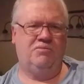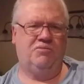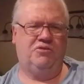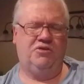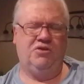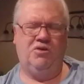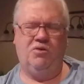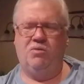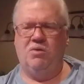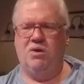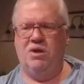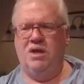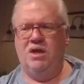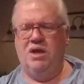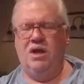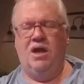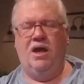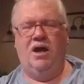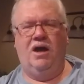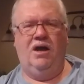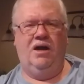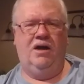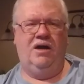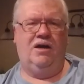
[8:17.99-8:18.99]
So
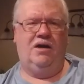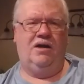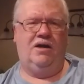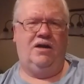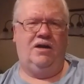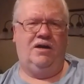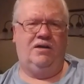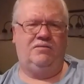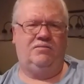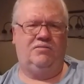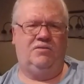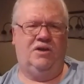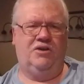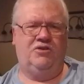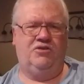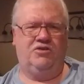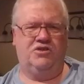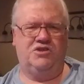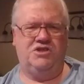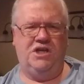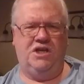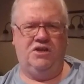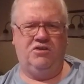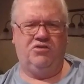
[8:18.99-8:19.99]
I took a
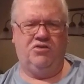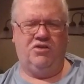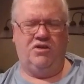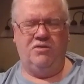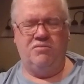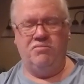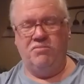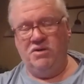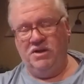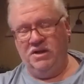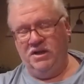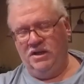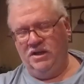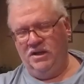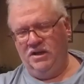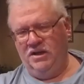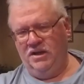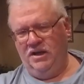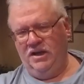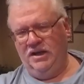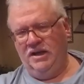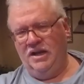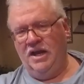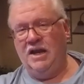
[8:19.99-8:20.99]
chance on them,
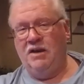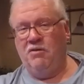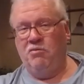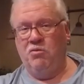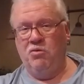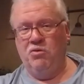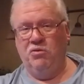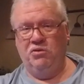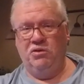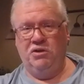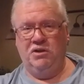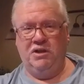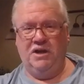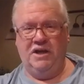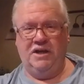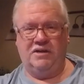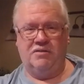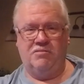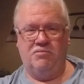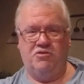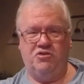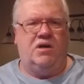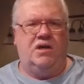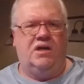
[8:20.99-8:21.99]
and I really like
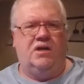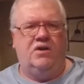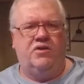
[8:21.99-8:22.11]
them too.